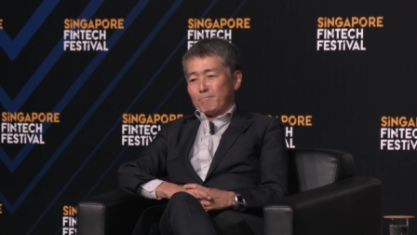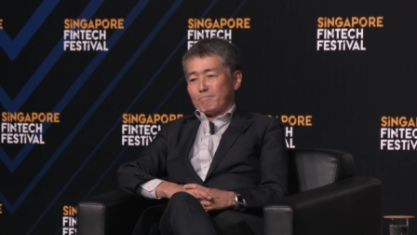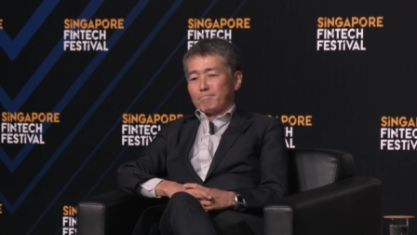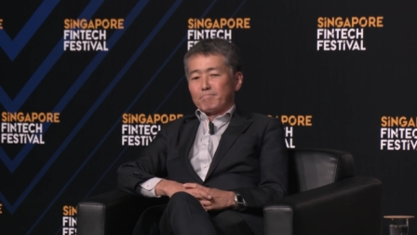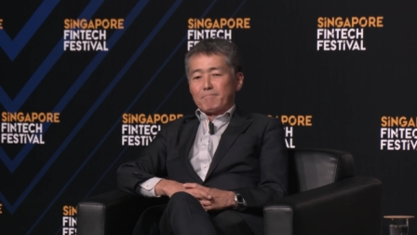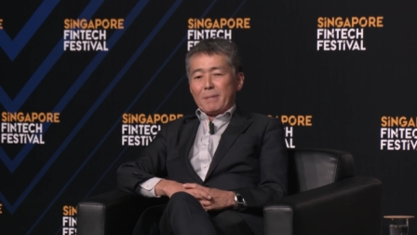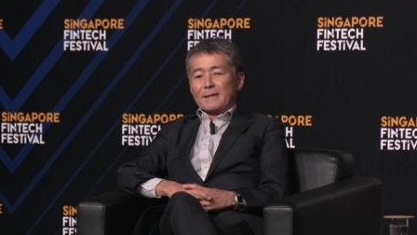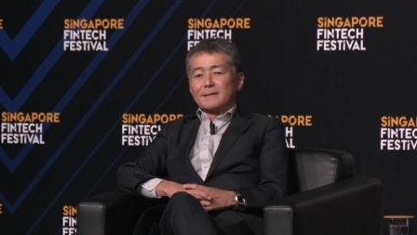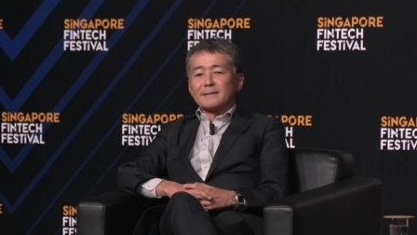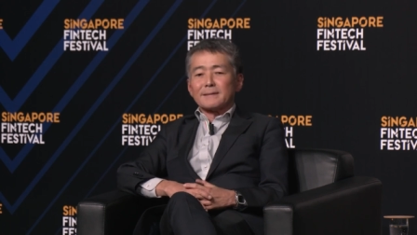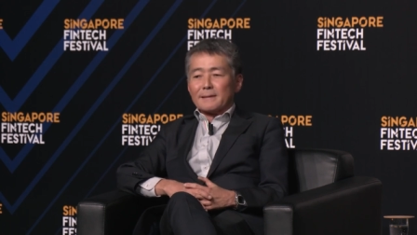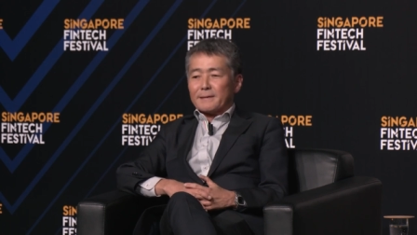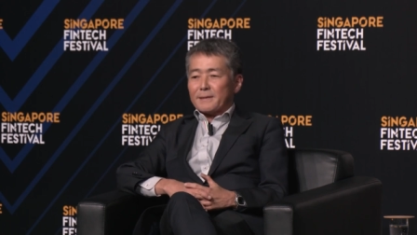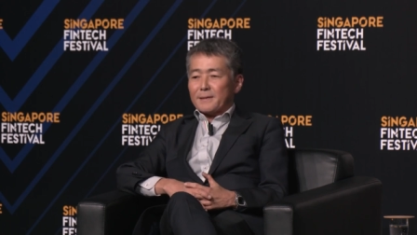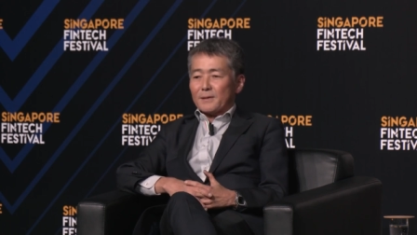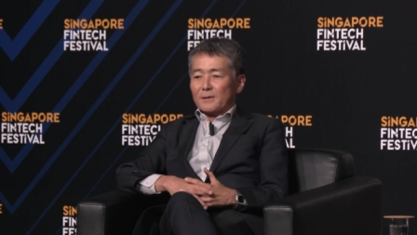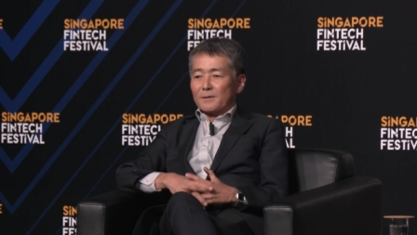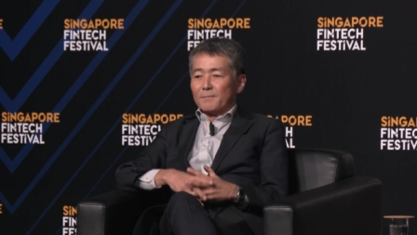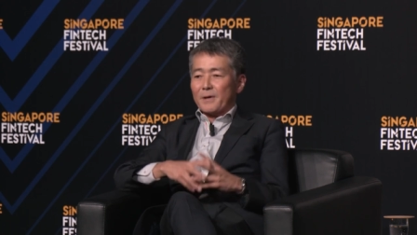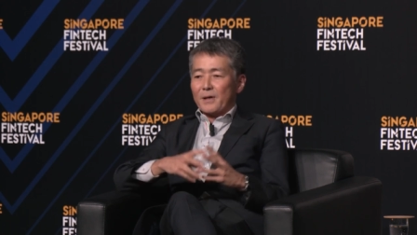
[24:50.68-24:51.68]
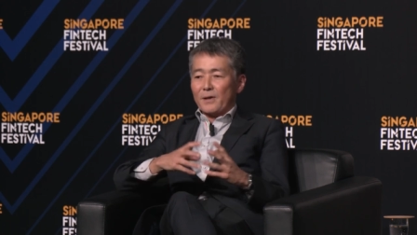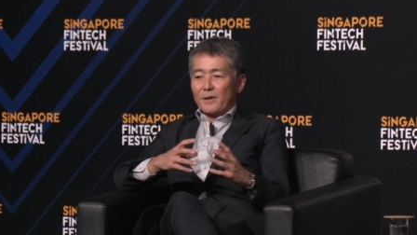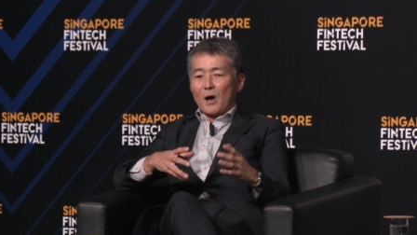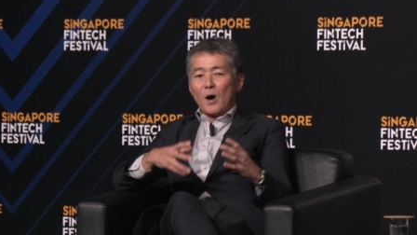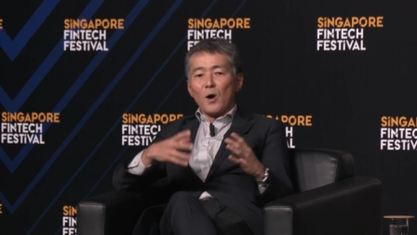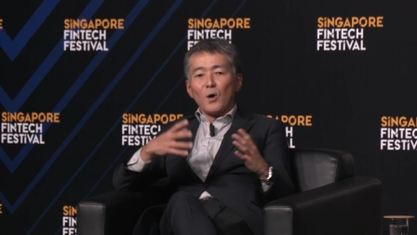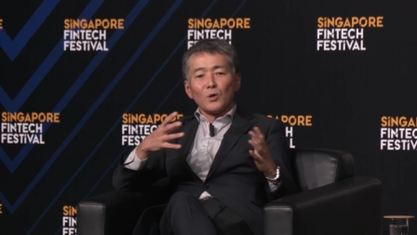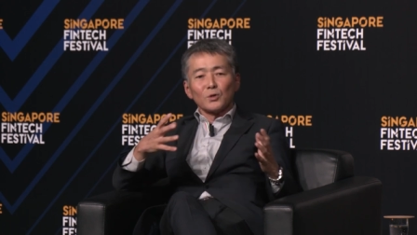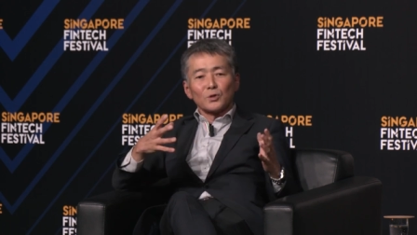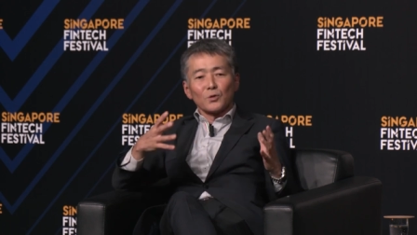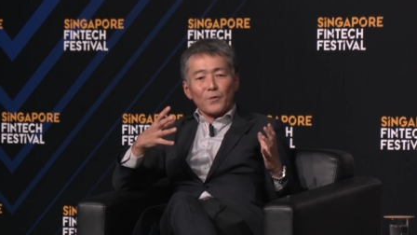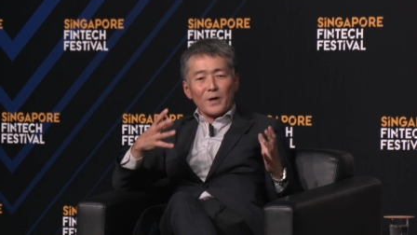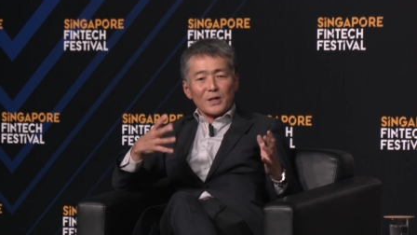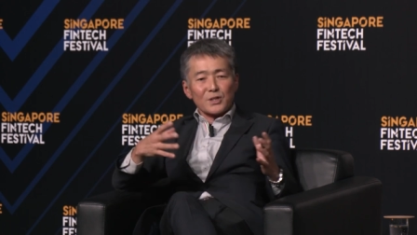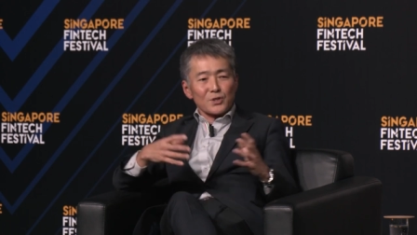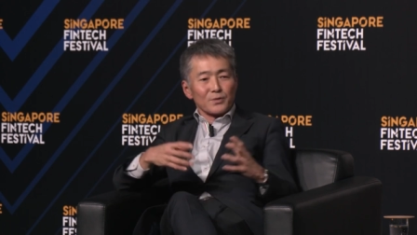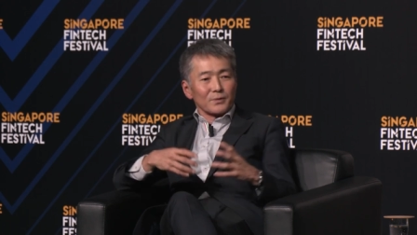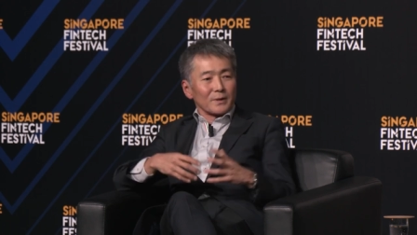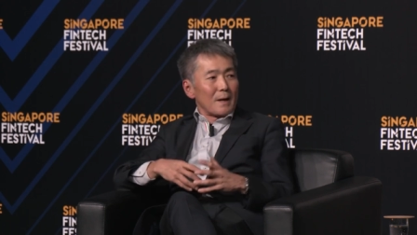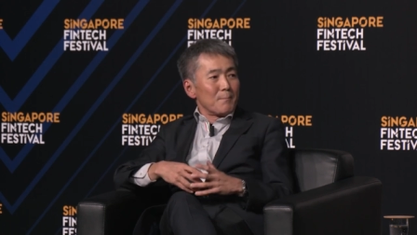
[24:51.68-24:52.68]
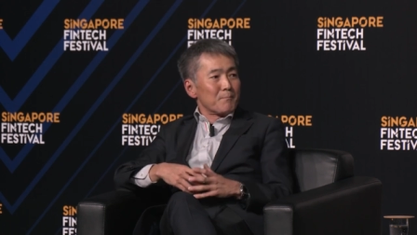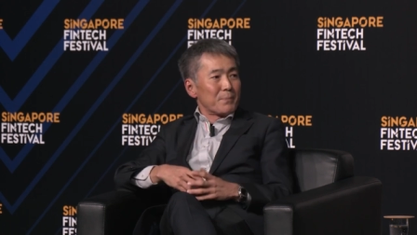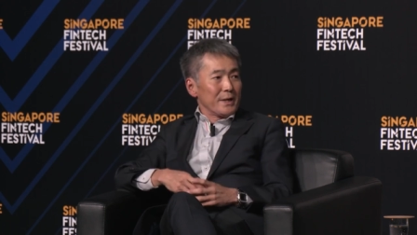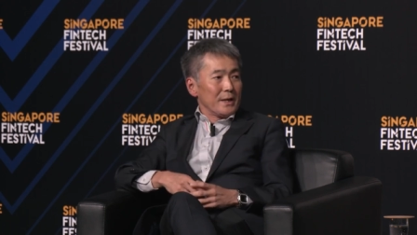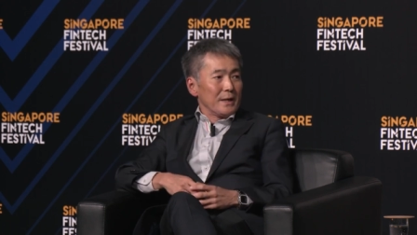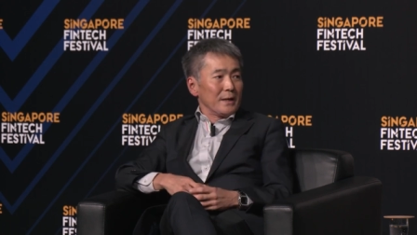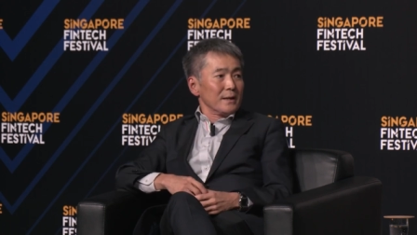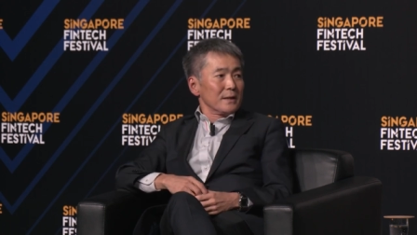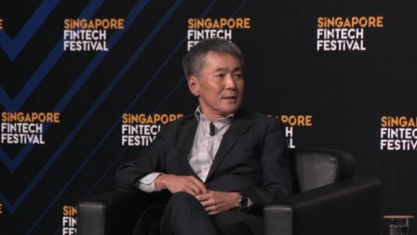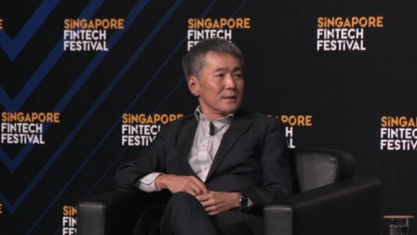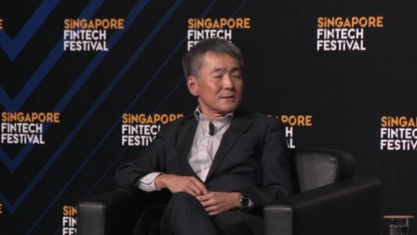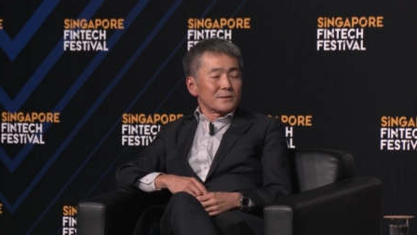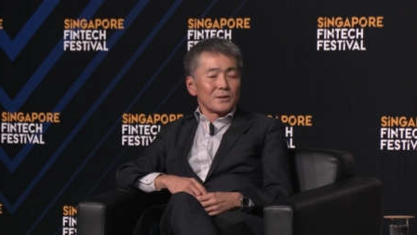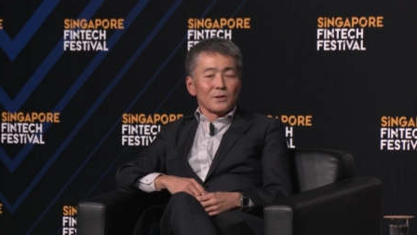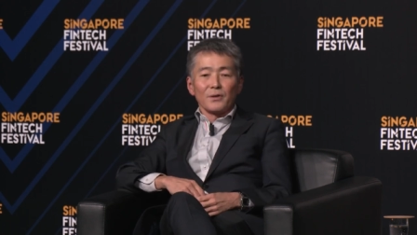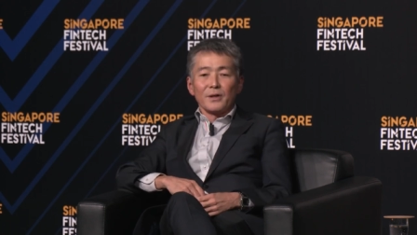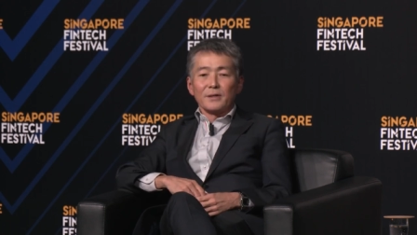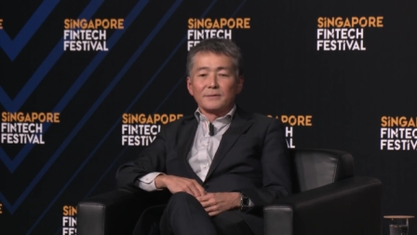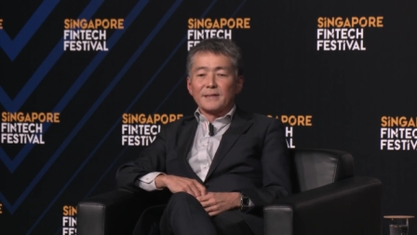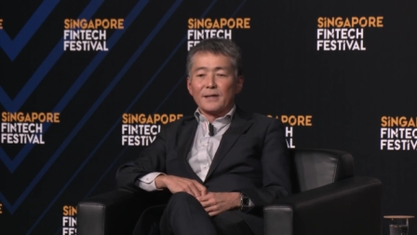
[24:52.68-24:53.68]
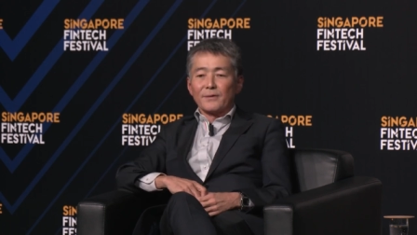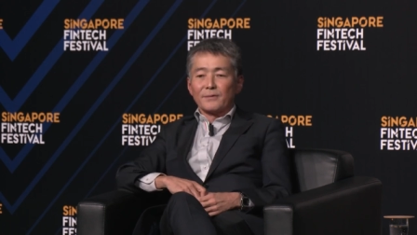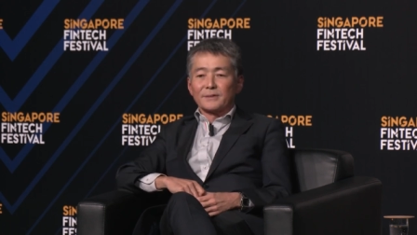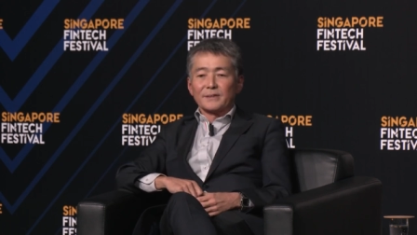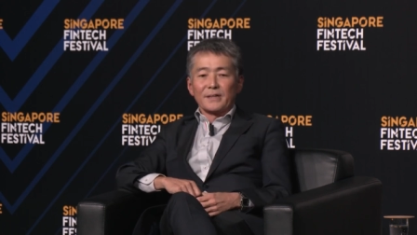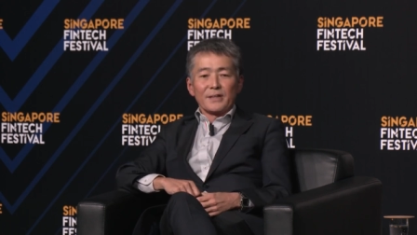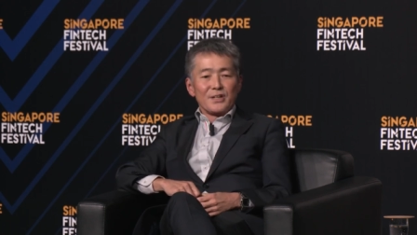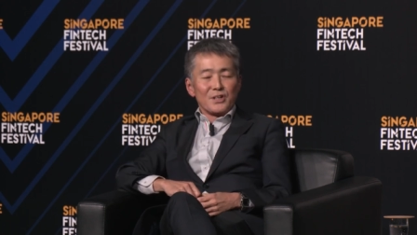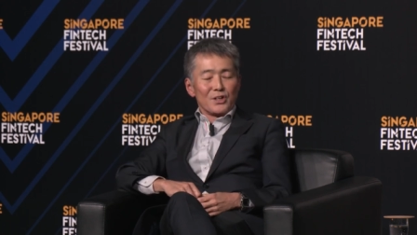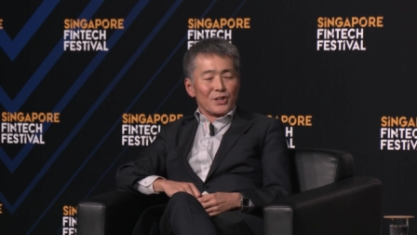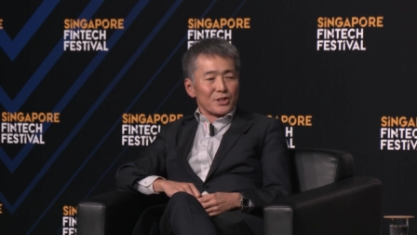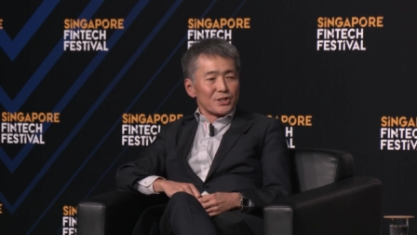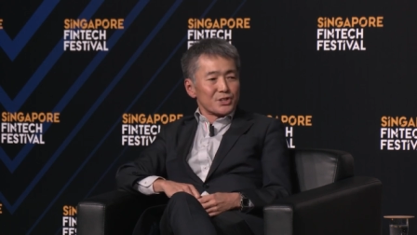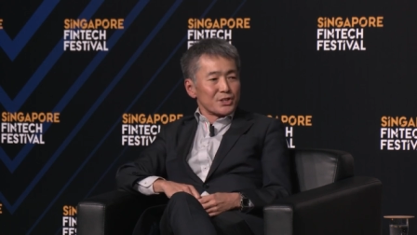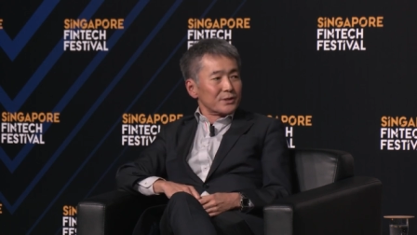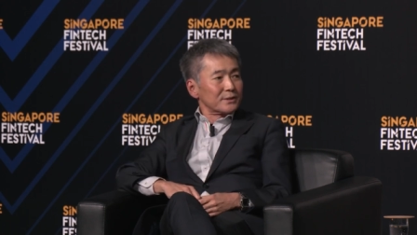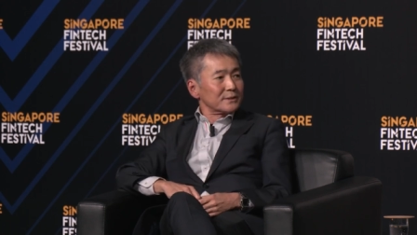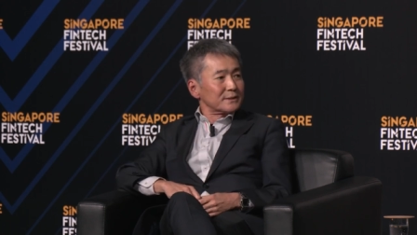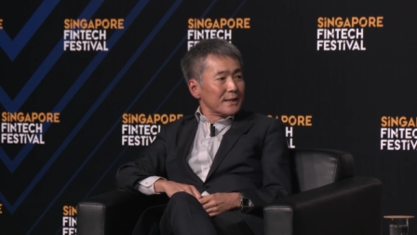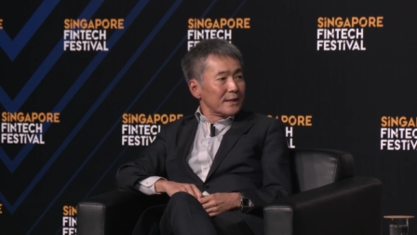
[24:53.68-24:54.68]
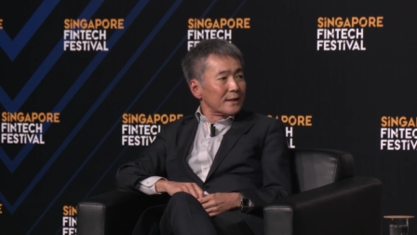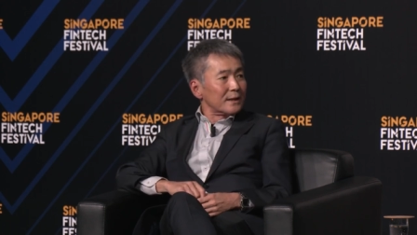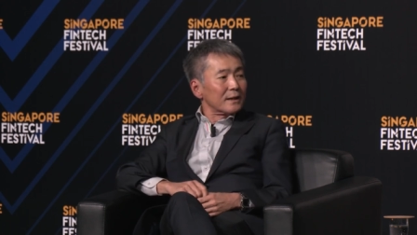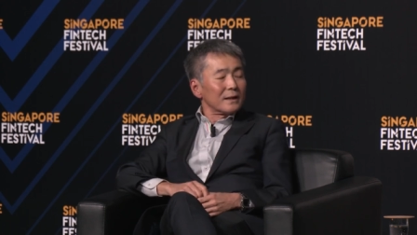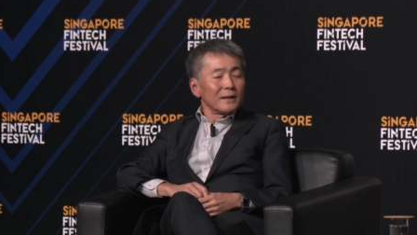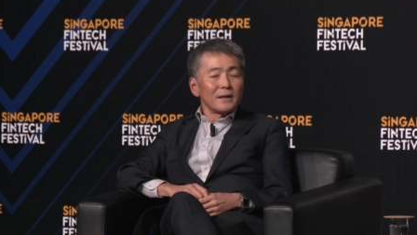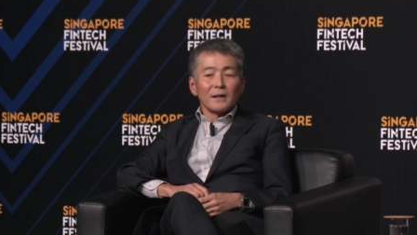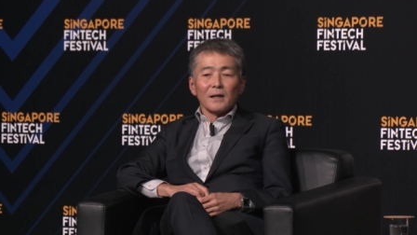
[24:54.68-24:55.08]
Basically, you're a very old-fashioned company, so there is an inertia there.